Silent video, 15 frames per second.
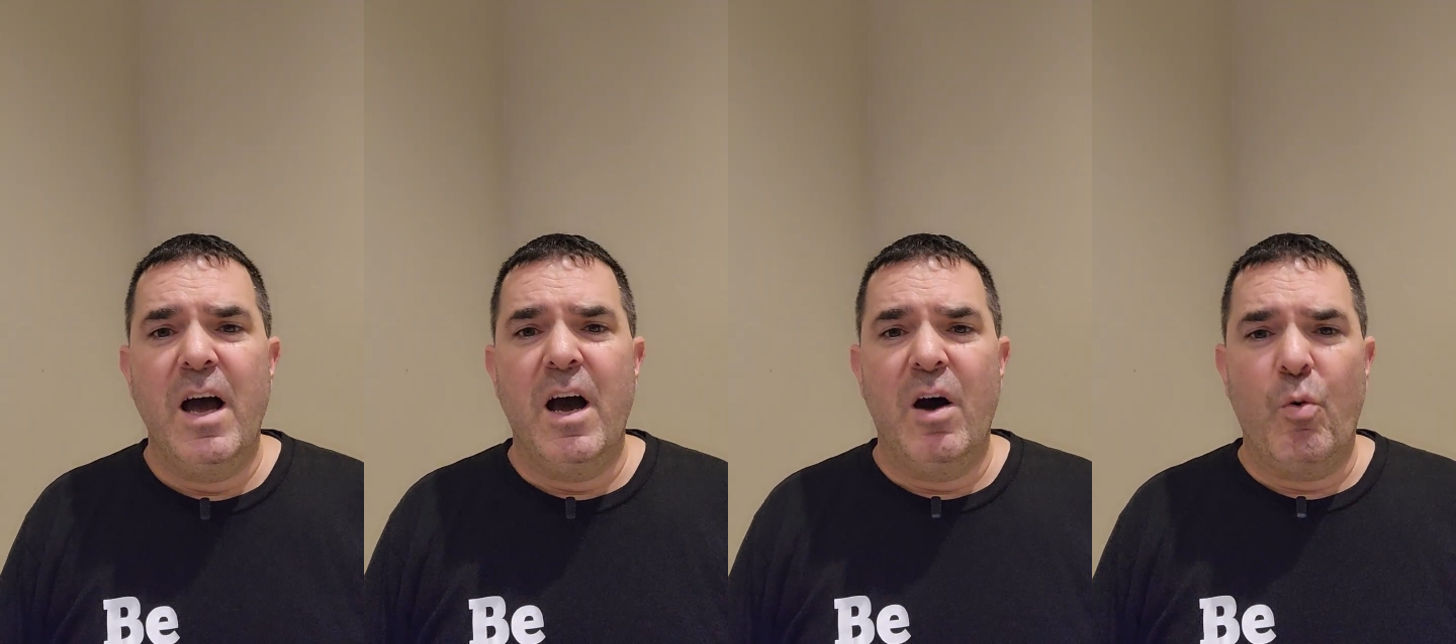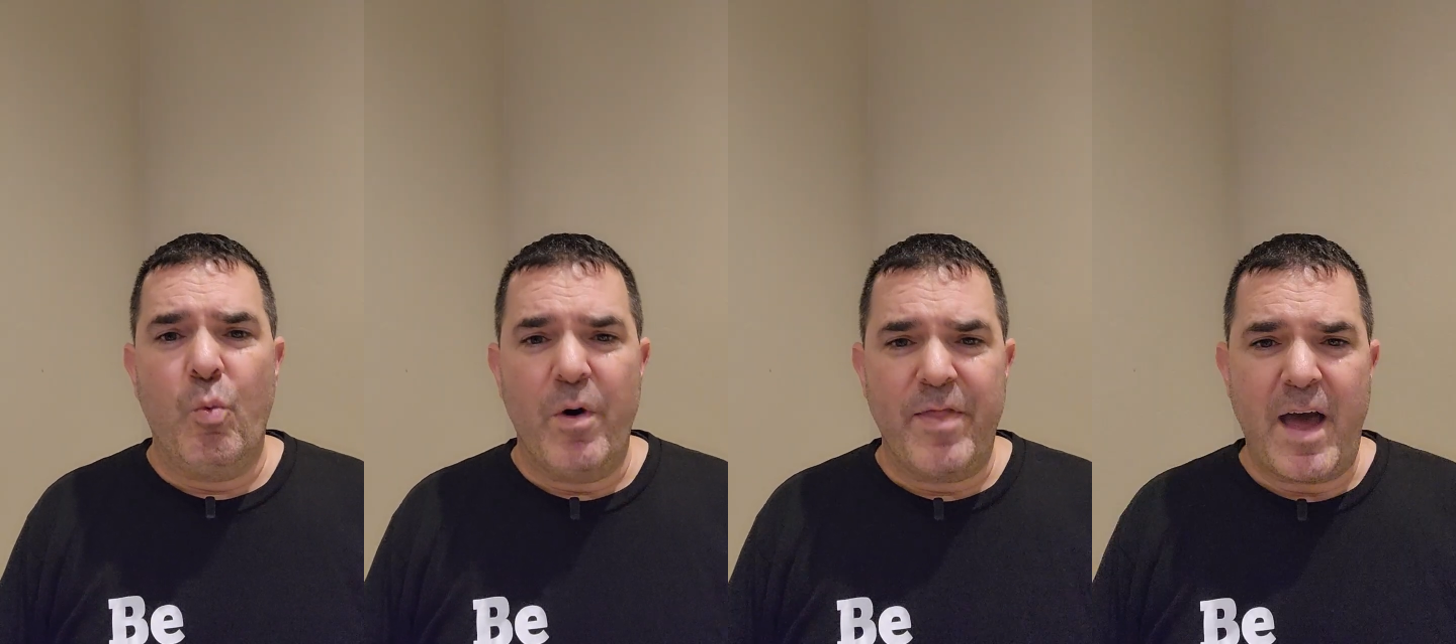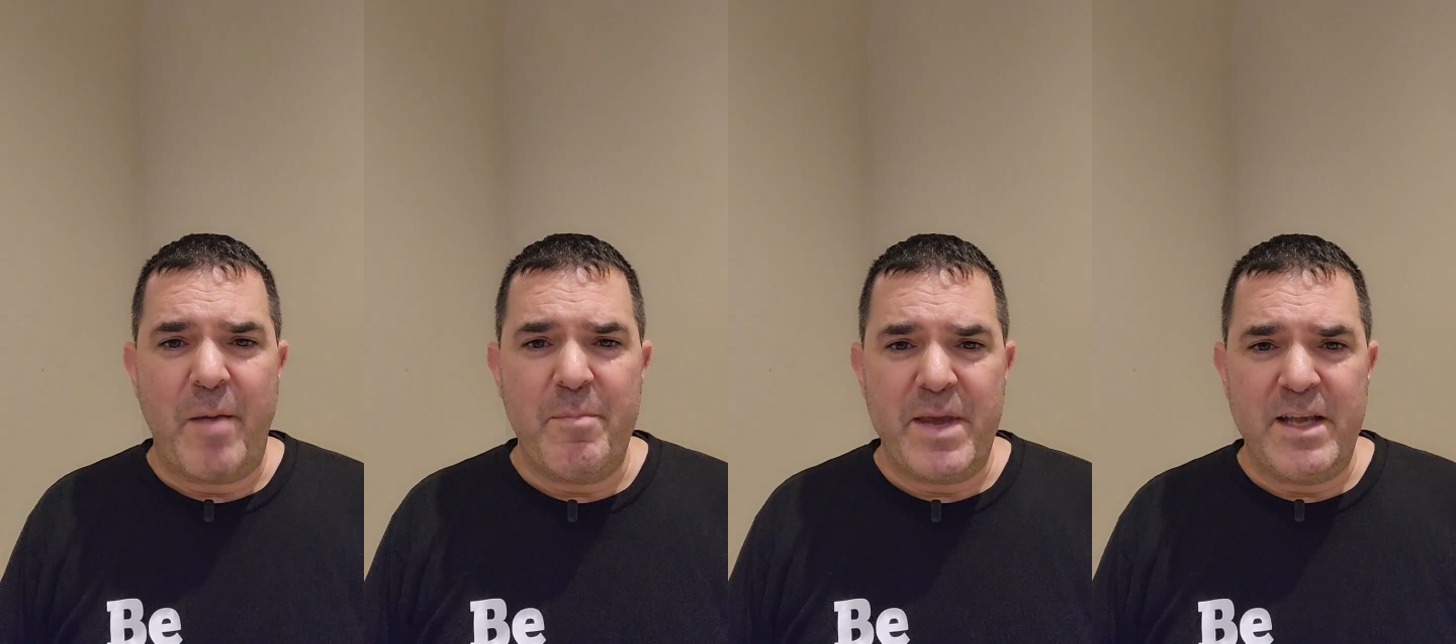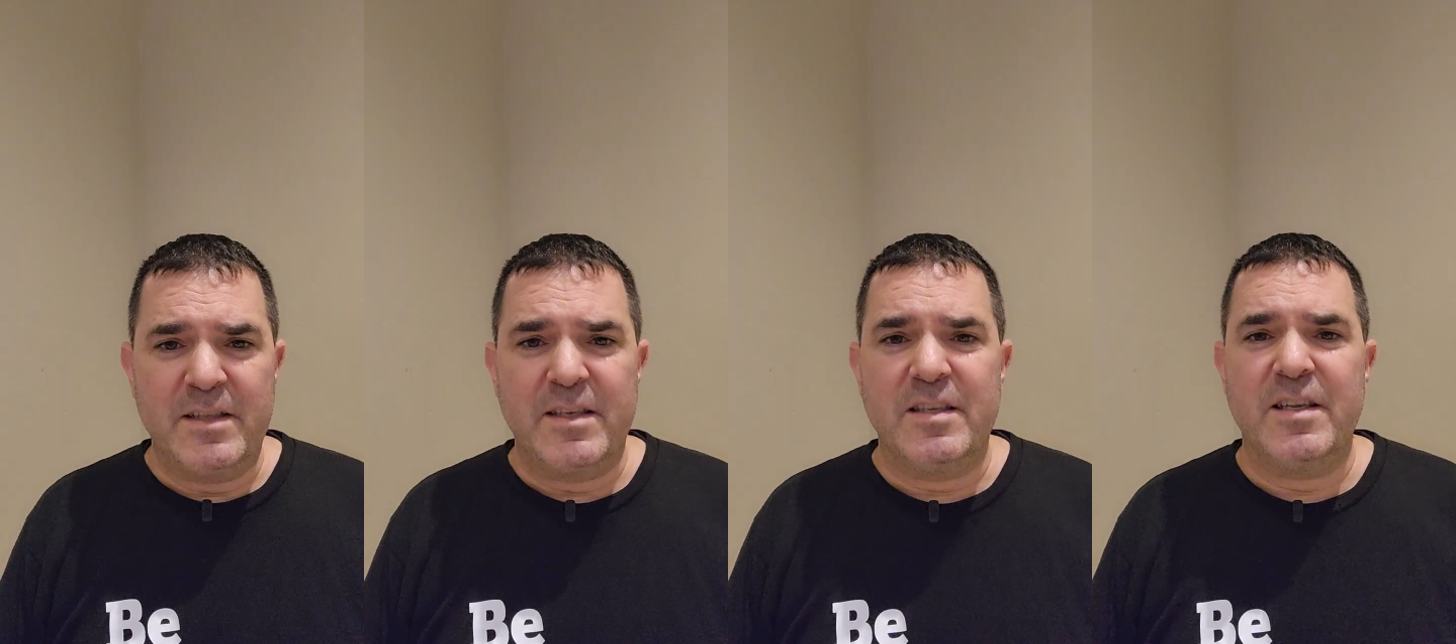what that
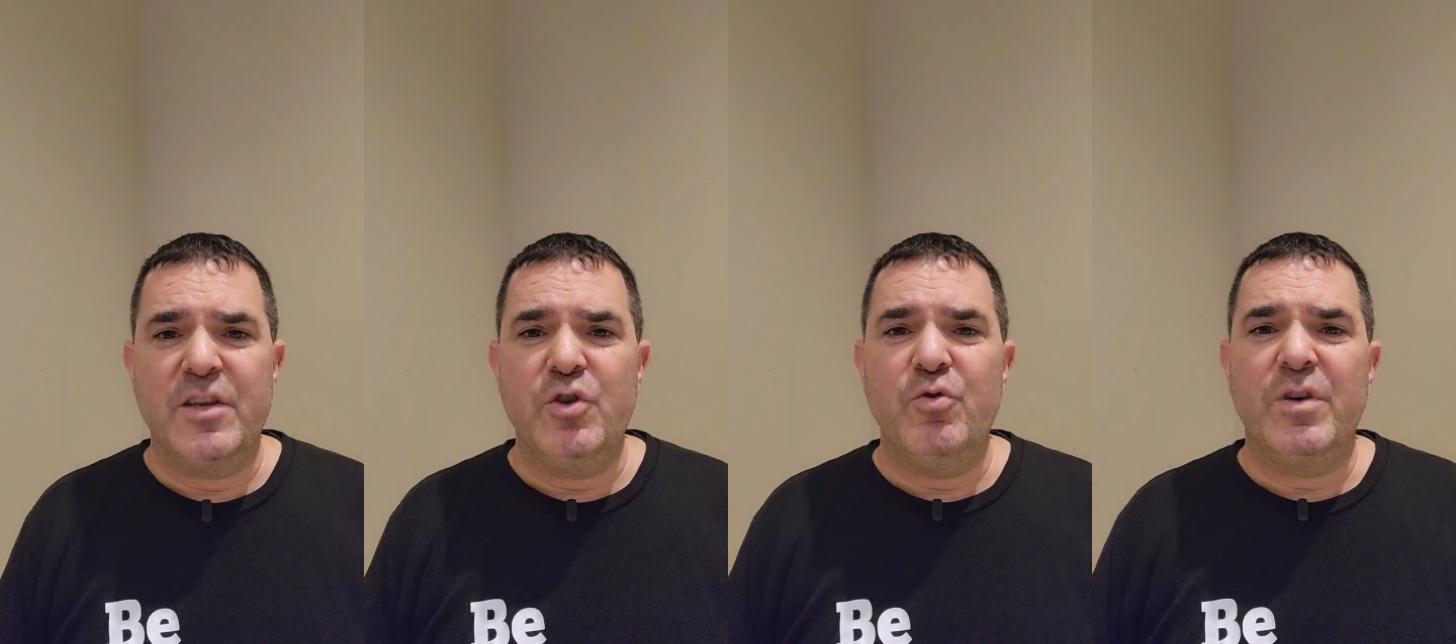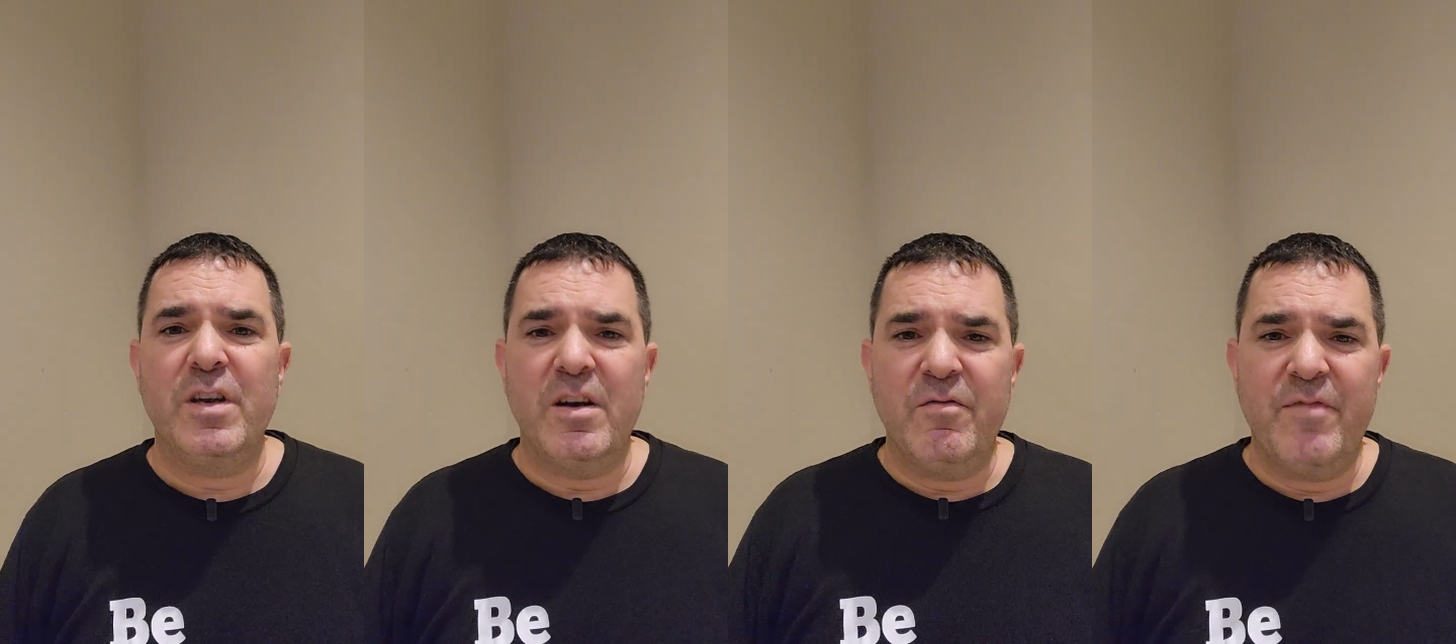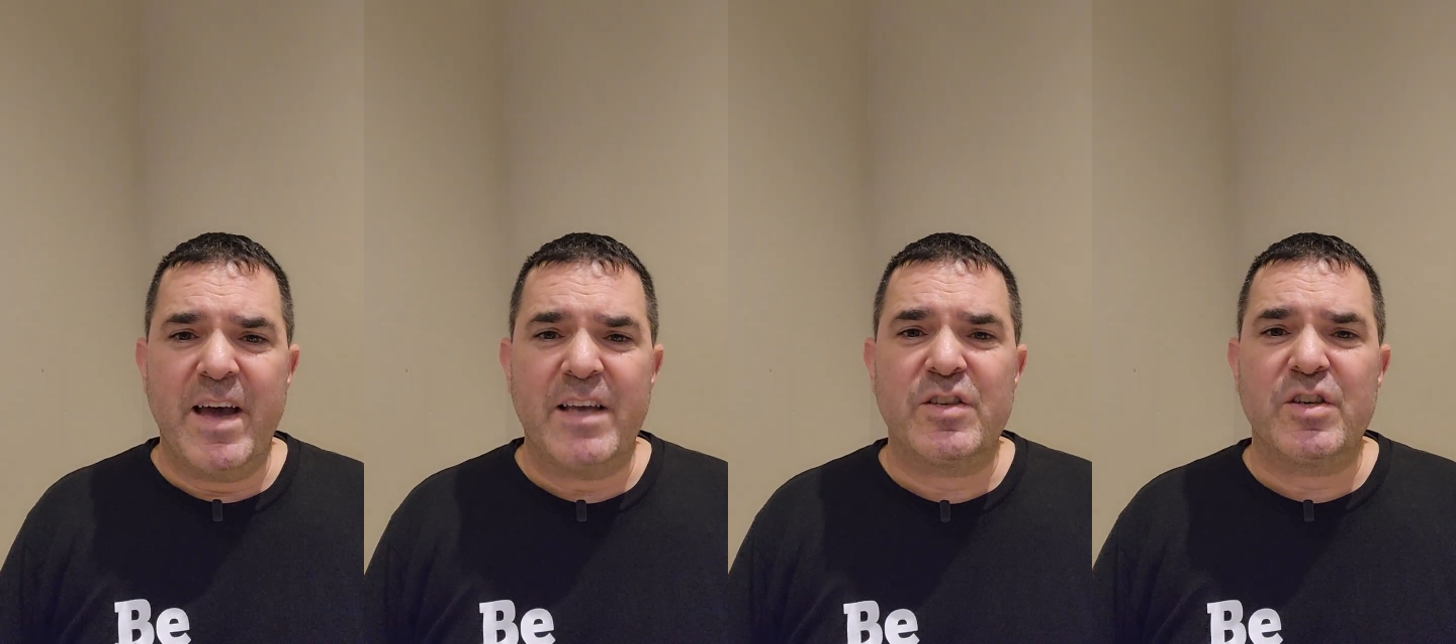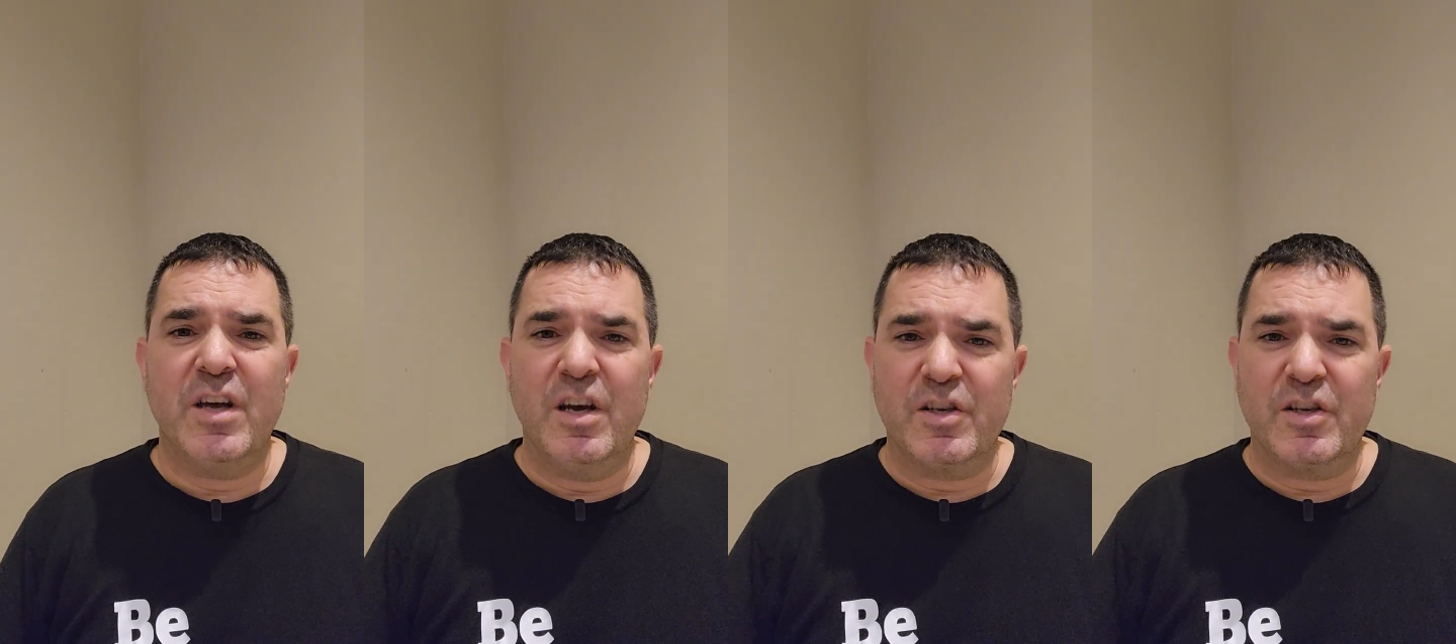means is that you can invest